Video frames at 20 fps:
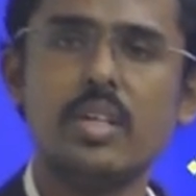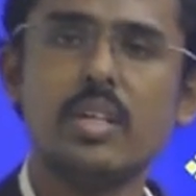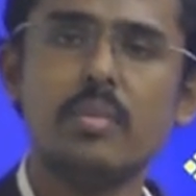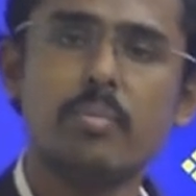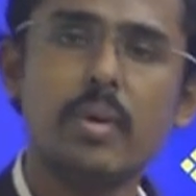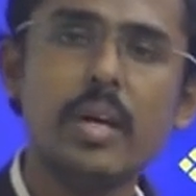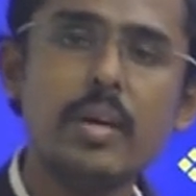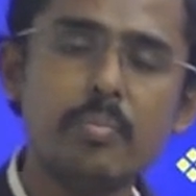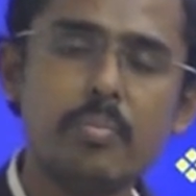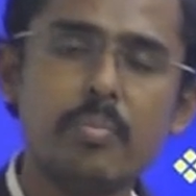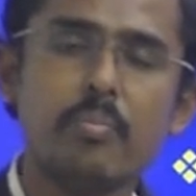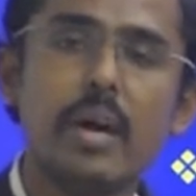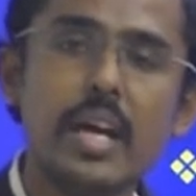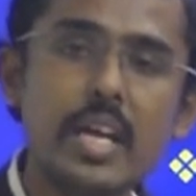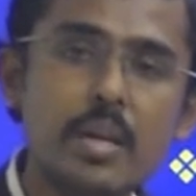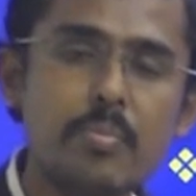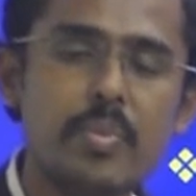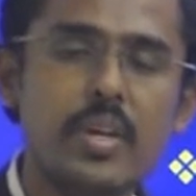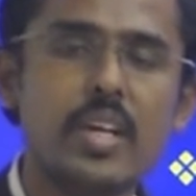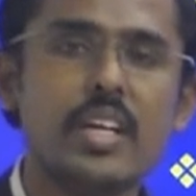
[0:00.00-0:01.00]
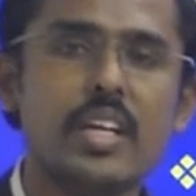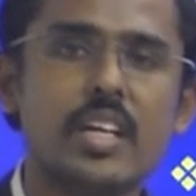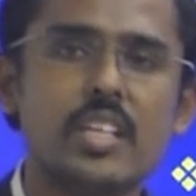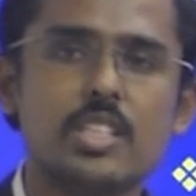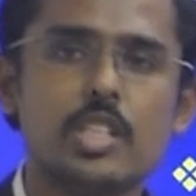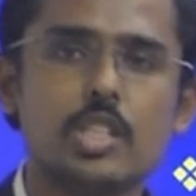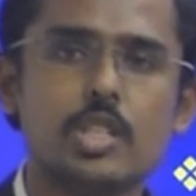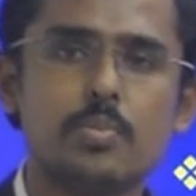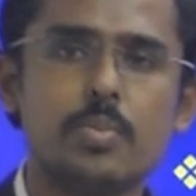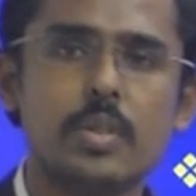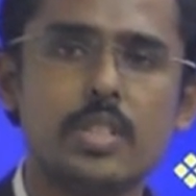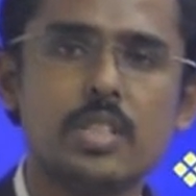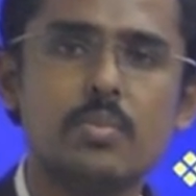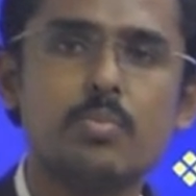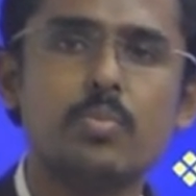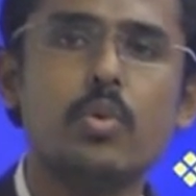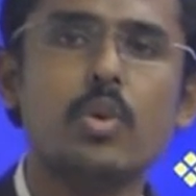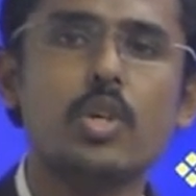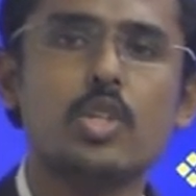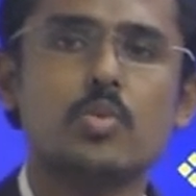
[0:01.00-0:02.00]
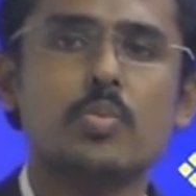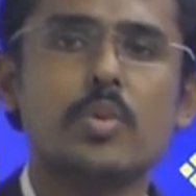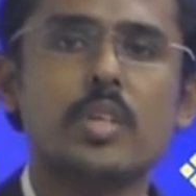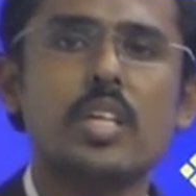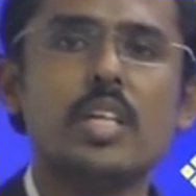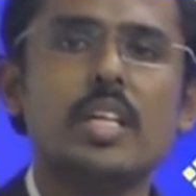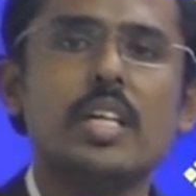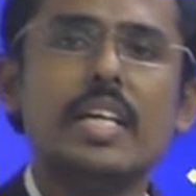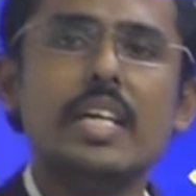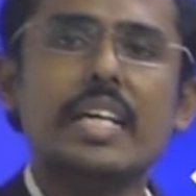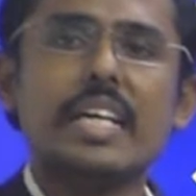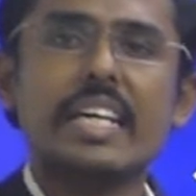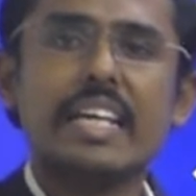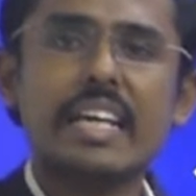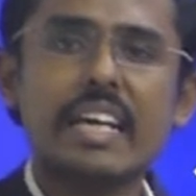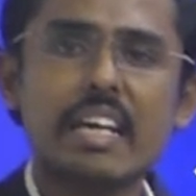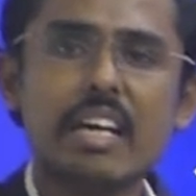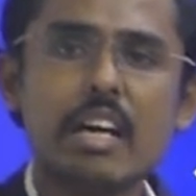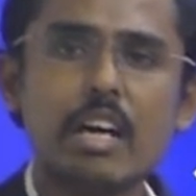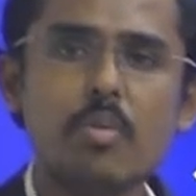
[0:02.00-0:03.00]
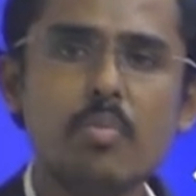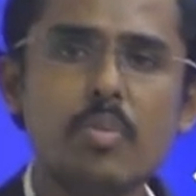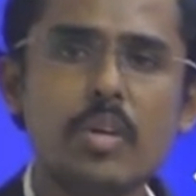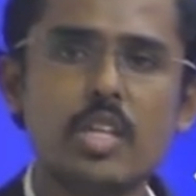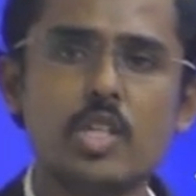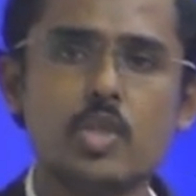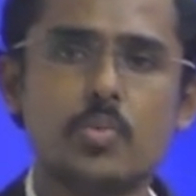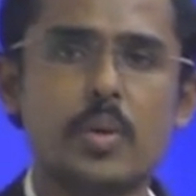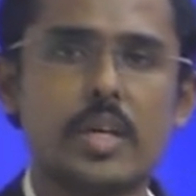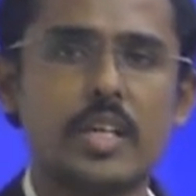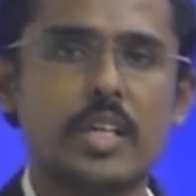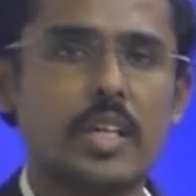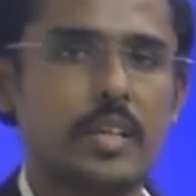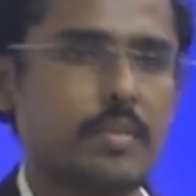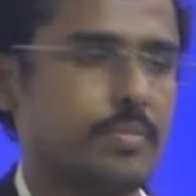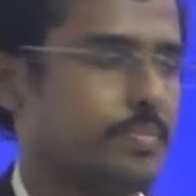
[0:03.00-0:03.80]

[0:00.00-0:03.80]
Right? By penetrant inspection, porous material cannot be inspected.